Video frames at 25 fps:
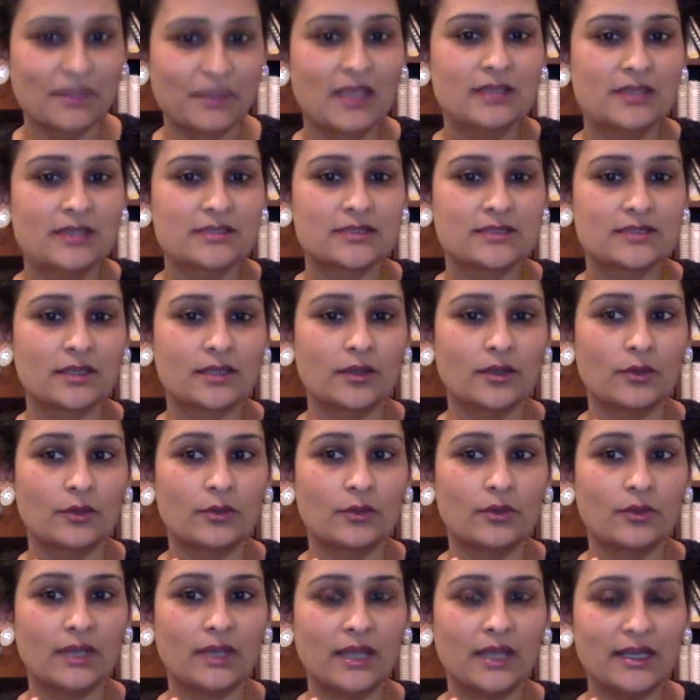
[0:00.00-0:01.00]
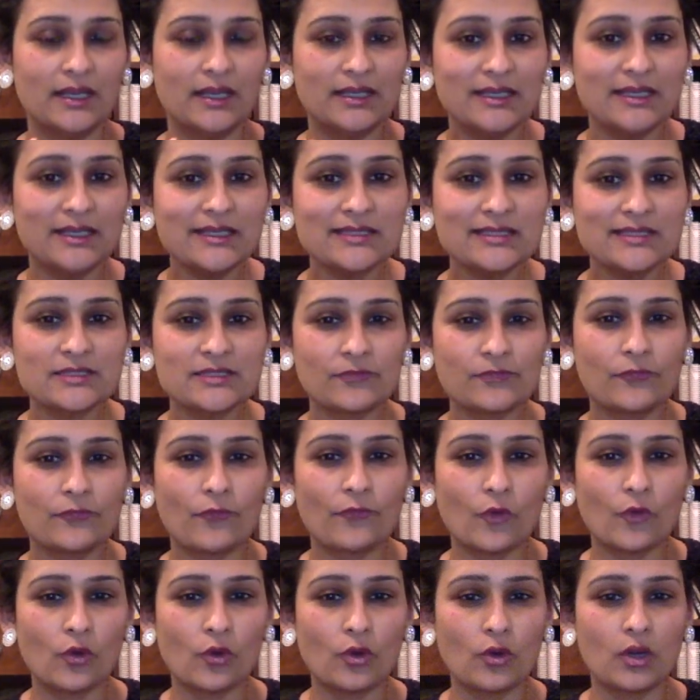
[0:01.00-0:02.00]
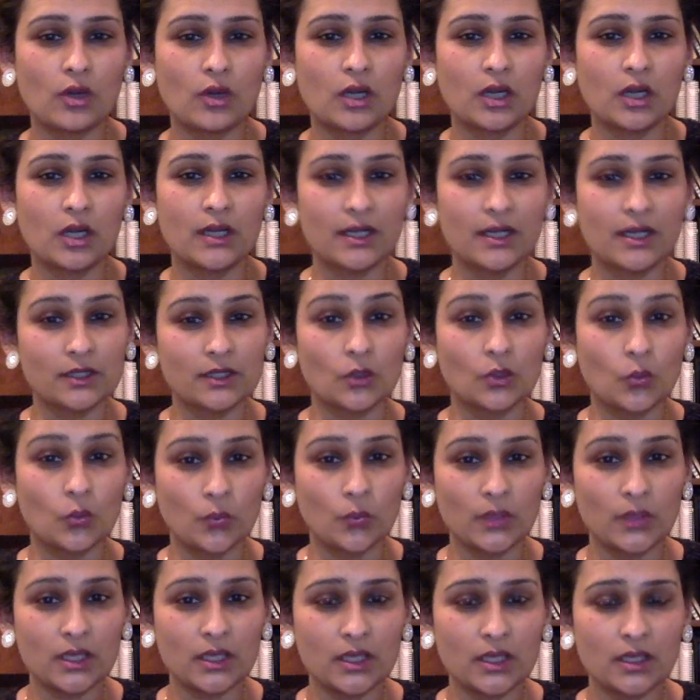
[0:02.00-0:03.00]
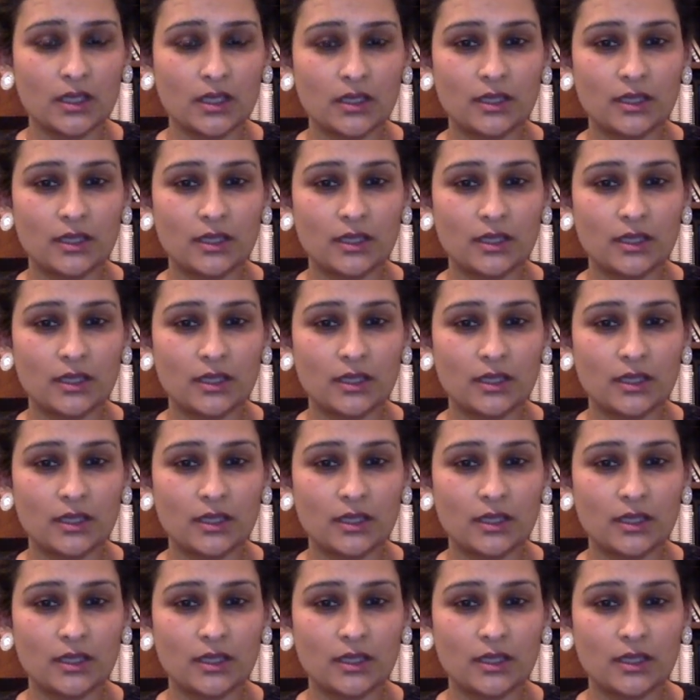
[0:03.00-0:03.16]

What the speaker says: So at least for another week,